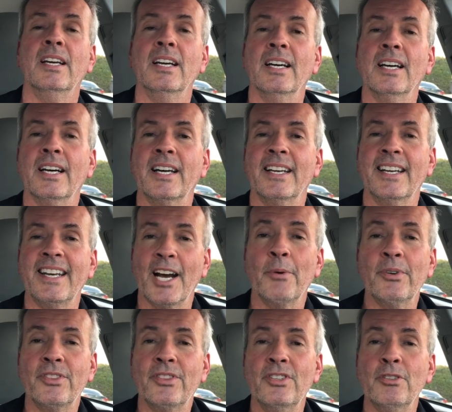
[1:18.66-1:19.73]
Uh,
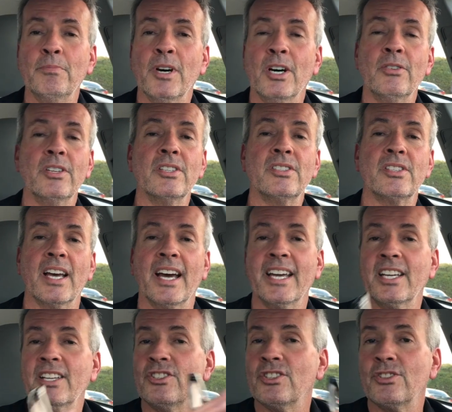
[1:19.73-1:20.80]
now with the new bonus,
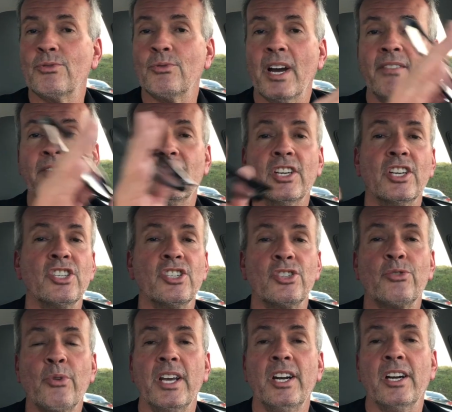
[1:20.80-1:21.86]
I can just drive
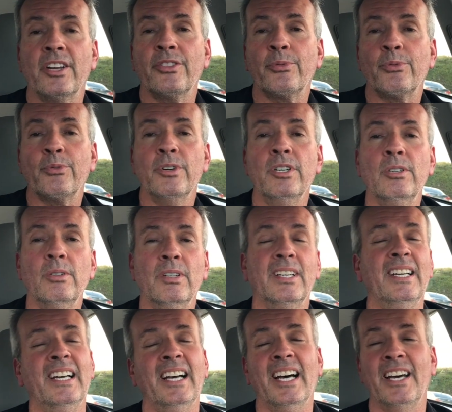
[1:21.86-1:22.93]
straight on through.
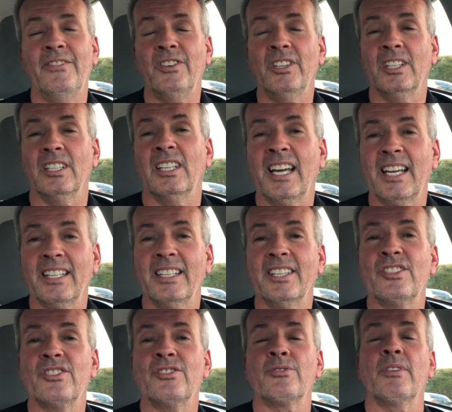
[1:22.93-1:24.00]
I feel a lot
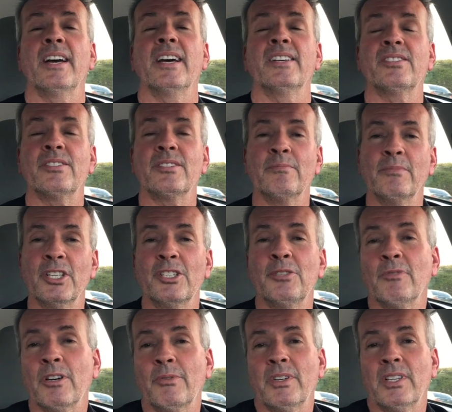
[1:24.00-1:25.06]
less stress, much
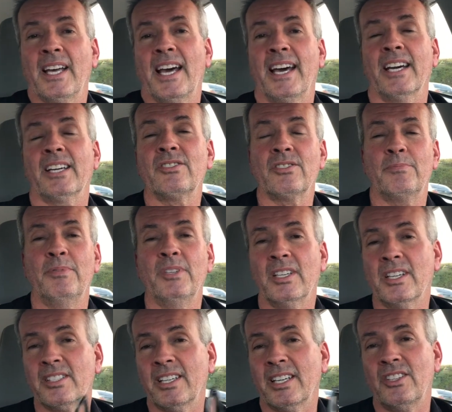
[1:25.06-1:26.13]
more relaxed,
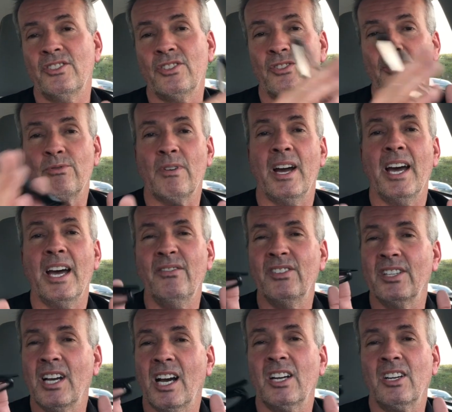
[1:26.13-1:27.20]
because I can just drive
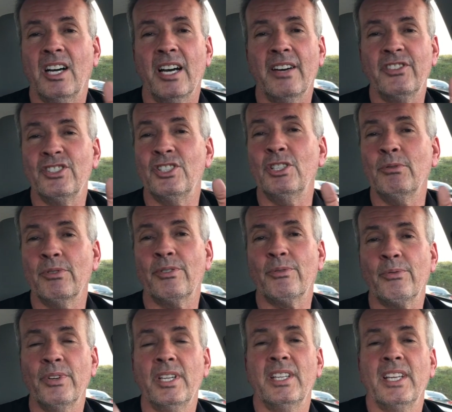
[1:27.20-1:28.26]
and knock off at two or
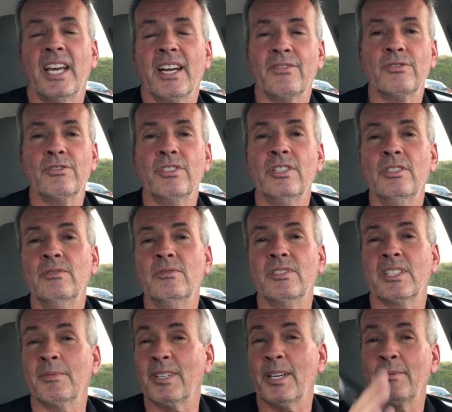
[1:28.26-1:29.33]
three in the afternoon.
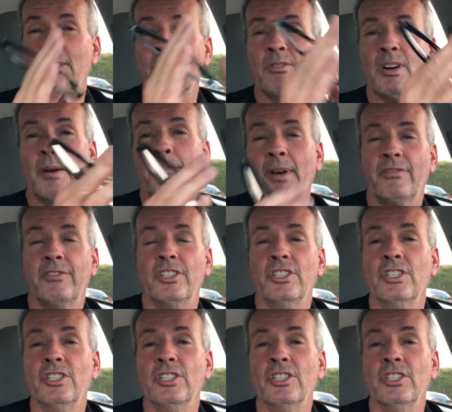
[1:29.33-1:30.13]
Sometimes I drop off at